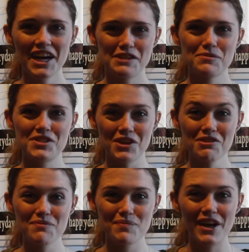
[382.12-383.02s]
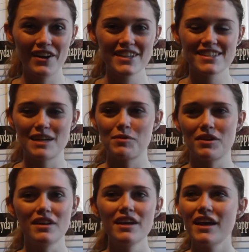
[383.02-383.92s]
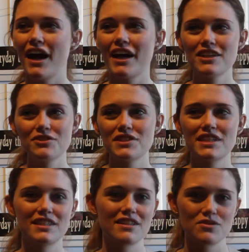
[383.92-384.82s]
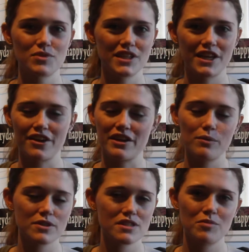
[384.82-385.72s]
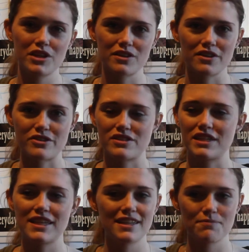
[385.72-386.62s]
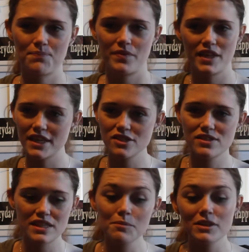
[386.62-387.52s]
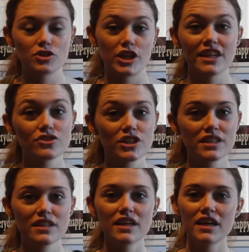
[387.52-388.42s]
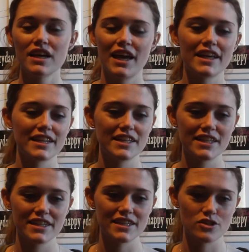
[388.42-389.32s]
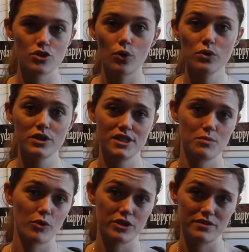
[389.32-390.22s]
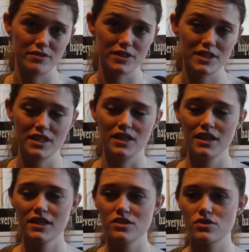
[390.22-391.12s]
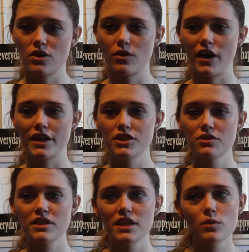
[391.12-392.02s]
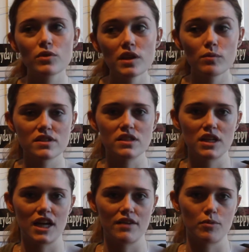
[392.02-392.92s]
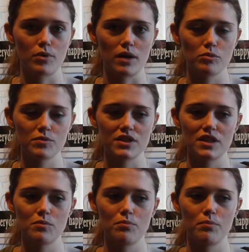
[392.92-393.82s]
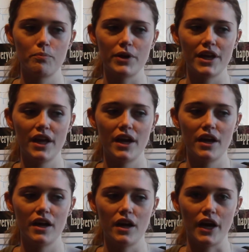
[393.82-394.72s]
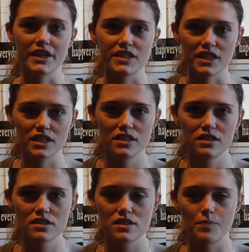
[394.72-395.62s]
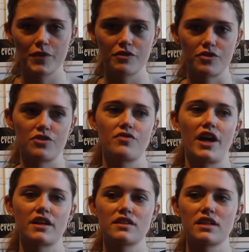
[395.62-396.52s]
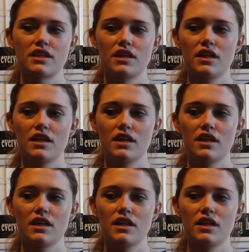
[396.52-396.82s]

I'm so embarrassed. I mean, I know that he doesn't really care. He wants to be a nurse, and he's seen me change it, and he is totally supportive of it. So I knew that he really wasn't going to have a problem with it, but I did, simply for the fact that